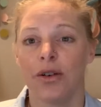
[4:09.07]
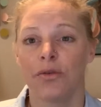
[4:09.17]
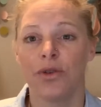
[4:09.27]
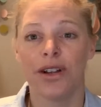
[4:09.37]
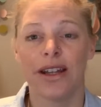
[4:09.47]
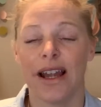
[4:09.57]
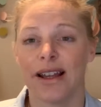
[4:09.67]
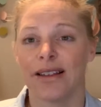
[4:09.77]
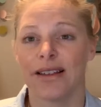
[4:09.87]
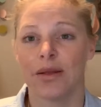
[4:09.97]
really
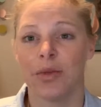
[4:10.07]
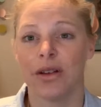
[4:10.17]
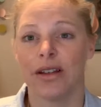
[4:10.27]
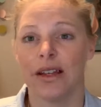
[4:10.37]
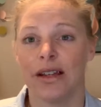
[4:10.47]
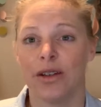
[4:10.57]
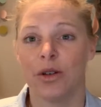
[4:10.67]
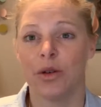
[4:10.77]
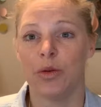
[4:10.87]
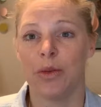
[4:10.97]
has this ability
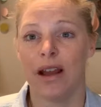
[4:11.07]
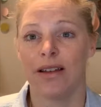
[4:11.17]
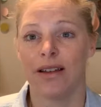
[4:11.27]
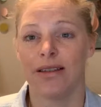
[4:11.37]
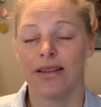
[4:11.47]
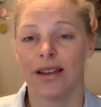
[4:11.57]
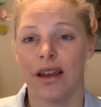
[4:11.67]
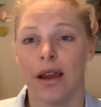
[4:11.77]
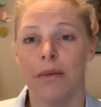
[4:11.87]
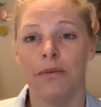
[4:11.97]
to balance
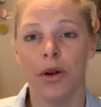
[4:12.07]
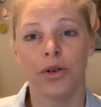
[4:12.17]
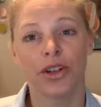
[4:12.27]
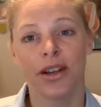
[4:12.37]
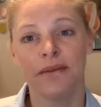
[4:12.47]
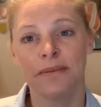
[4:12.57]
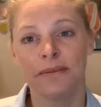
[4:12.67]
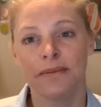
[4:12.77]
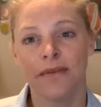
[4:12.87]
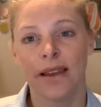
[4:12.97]
emotion